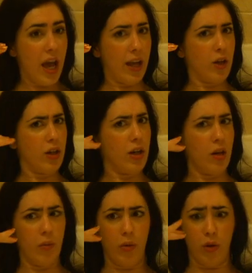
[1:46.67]
It could have
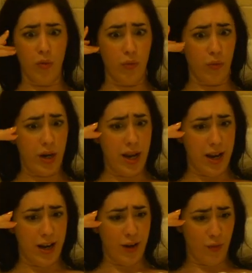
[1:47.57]
done him a
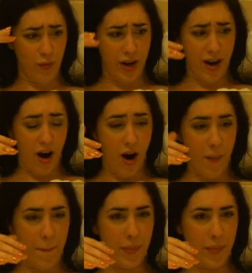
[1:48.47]
great, great harm,